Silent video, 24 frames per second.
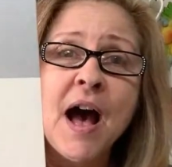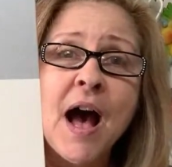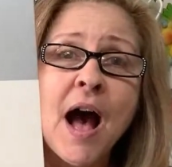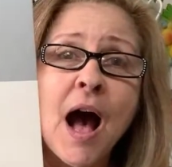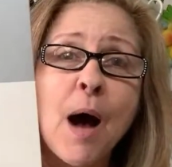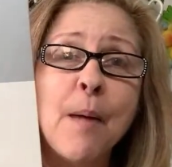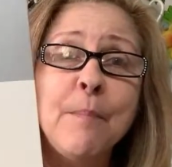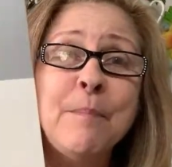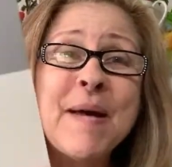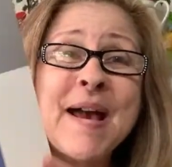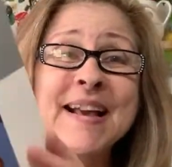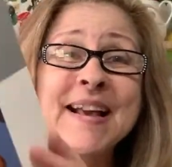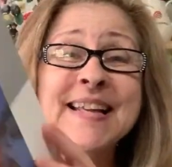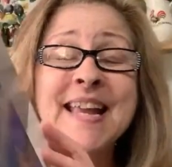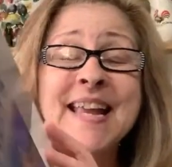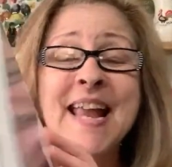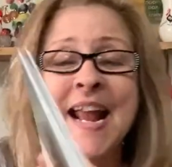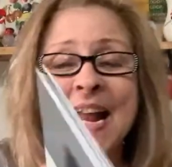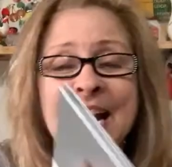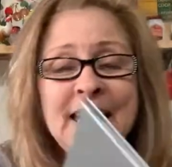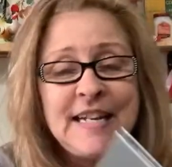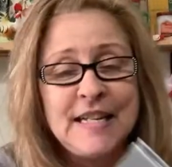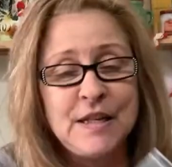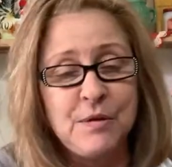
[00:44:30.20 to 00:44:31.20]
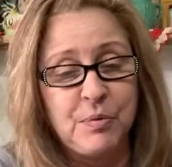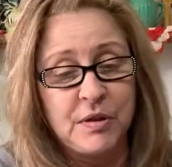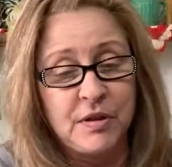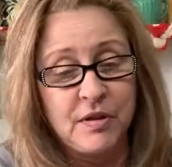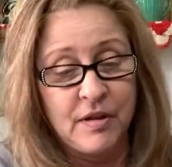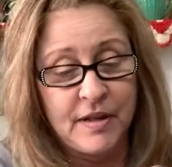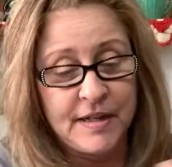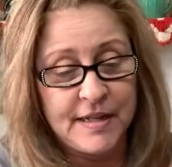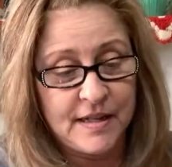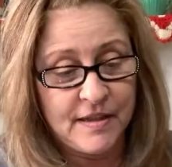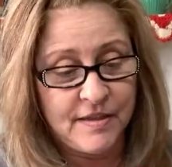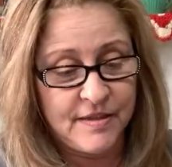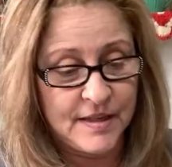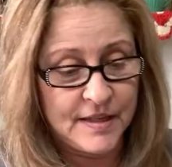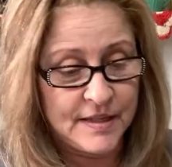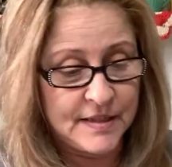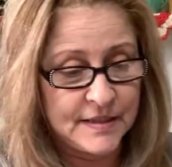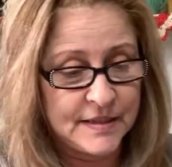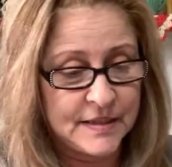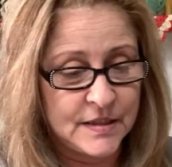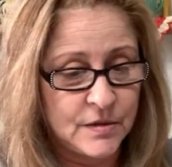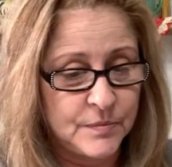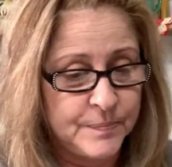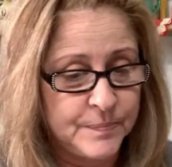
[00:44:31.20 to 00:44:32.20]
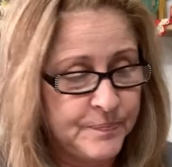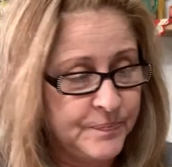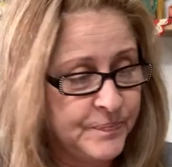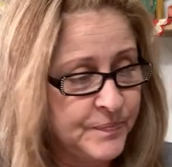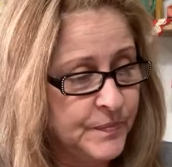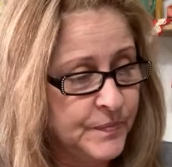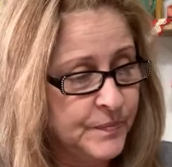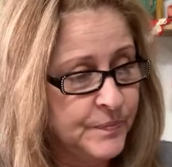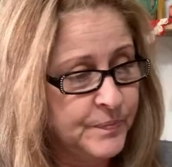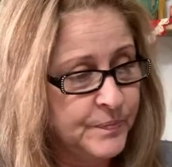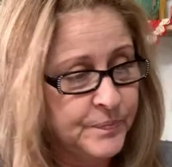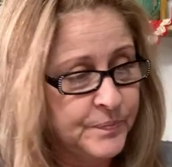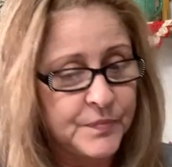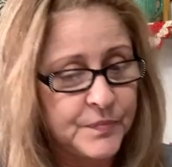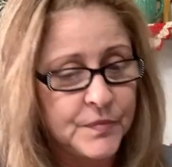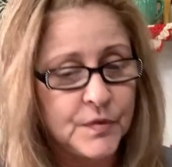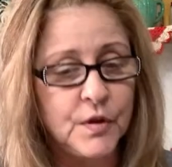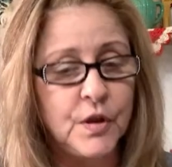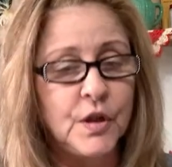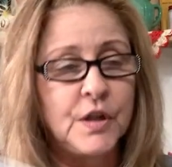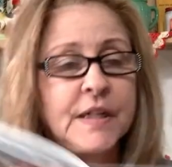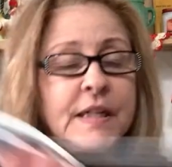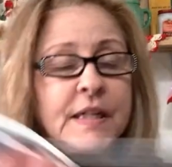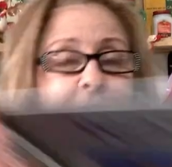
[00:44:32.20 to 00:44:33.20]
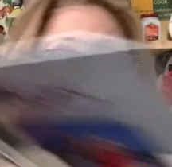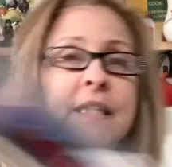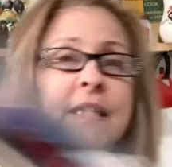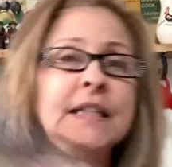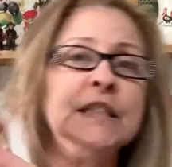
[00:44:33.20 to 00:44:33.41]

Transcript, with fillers: I'll bet Katie would like this. Look at